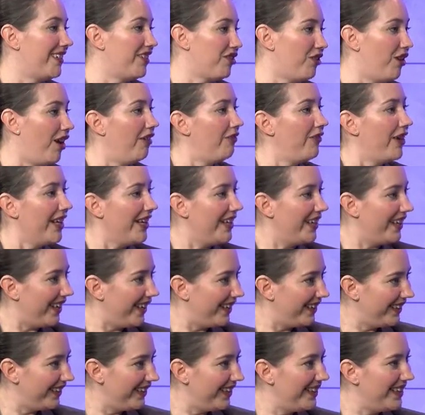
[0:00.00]
So already
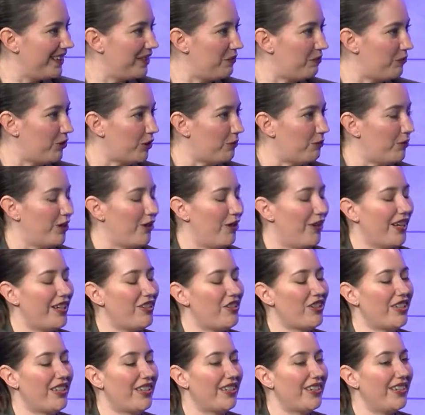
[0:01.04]
a little more
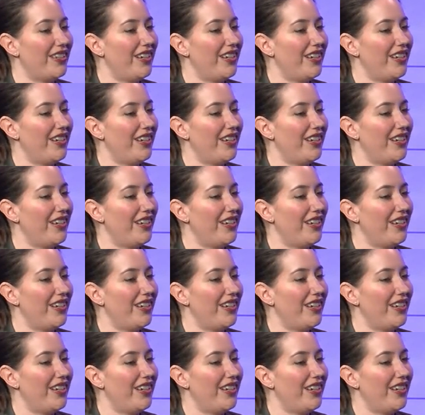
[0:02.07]
progression.